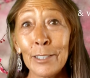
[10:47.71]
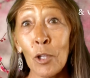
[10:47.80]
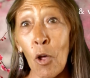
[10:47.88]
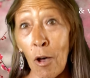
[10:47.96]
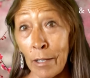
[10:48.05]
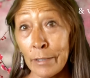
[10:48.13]

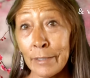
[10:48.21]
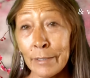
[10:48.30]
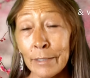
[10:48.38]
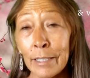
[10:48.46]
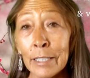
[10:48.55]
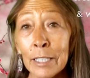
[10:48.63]

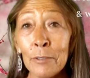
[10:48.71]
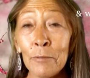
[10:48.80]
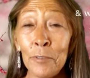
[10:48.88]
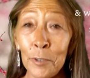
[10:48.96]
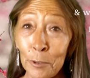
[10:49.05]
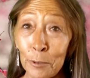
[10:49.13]
lost and
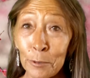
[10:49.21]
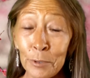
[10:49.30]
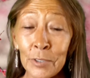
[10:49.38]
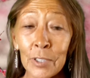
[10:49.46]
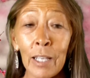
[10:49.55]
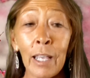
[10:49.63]

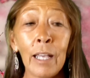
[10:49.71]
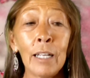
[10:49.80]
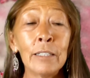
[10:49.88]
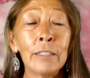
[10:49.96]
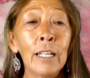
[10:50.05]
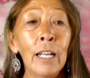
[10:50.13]
confused,
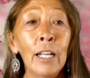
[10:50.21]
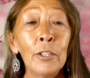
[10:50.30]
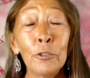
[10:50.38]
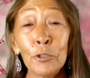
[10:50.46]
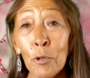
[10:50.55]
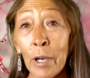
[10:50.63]
and
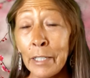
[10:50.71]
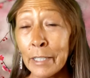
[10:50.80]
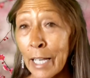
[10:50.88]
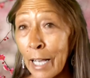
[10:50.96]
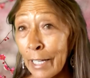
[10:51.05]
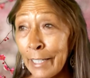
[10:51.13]
they're trying to
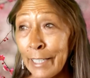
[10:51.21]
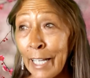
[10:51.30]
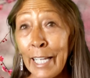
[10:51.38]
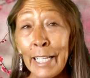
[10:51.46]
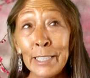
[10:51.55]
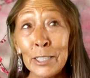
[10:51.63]
guide.
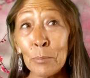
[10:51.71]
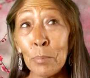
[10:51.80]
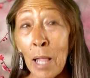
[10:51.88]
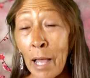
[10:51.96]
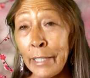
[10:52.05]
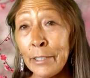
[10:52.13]
It's the
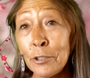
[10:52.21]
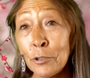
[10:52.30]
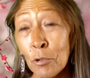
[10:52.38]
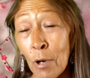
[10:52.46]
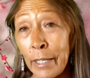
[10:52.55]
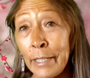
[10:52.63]
blind
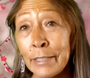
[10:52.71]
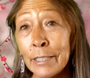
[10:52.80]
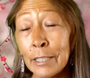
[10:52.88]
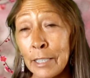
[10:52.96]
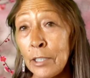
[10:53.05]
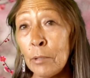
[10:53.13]
trying
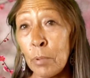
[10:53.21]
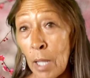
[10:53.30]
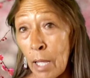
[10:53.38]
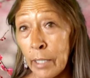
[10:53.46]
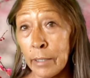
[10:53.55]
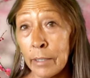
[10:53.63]
to lead the
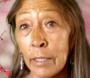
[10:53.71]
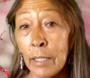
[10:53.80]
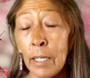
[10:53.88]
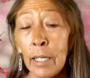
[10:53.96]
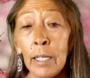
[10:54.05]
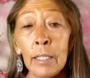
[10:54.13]
blind.
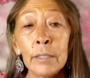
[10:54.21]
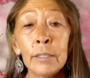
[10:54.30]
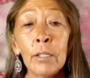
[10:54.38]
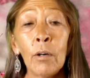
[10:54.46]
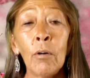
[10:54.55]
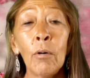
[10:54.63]

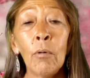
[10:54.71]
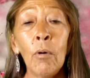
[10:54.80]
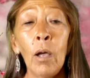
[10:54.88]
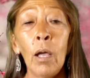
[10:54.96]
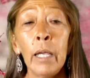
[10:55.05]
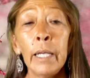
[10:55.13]
So
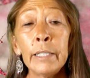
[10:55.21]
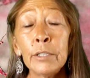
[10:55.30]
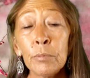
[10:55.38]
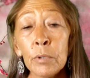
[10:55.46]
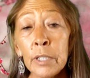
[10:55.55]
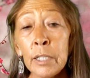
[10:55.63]

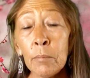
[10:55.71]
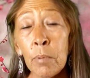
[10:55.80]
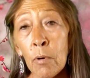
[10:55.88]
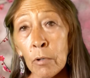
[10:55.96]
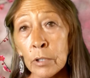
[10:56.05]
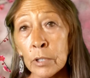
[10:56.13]
it's really
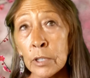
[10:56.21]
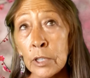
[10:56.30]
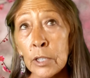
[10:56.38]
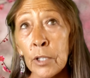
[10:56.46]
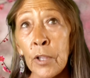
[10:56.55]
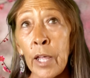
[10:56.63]
important
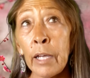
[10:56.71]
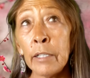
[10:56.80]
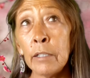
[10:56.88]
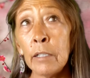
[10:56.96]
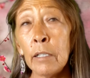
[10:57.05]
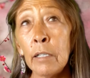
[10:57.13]
that
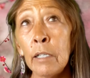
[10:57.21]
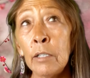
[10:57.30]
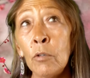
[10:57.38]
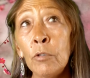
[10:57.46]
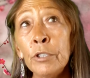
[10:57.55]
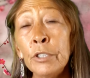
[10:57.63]
in
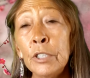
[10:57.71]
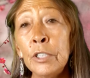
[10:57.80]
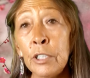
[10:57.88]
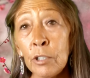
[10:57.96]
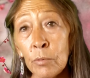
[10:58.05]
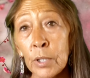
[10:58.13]
order to
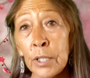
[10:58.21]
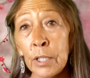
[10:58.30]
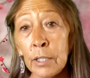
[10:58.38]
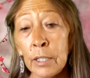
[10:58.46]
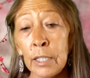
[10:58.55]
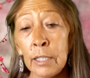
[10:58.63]
deal with
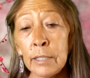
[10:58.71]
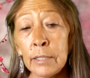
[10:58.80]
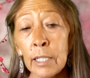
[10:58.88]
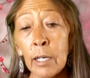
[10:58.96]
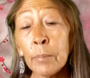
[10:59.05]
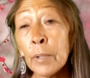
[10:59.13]

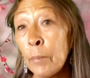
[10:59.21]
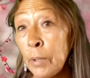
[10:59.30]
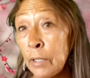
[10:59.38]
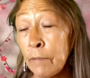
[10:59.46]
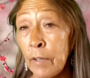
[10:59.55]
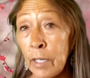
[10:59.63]
these
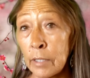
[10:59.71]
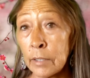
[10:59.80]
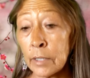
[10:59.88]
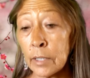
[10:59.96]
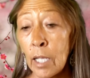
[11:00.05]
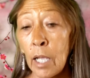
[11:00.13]
upcoming
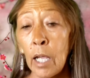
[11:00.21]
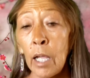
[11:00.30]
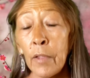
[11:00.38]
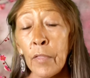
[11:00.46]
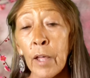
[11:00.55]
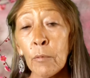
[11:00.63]
events,
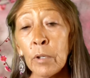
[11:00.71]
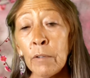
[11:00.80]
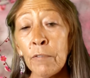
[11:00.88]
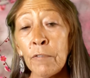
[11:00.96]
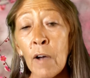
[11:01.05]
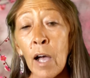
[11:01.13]
that we
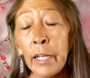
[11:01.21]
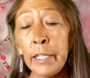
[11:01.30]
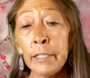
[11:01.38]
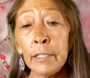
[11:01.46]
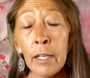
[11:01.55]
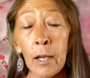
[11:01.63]

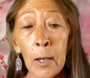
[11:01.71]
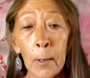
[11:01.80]
find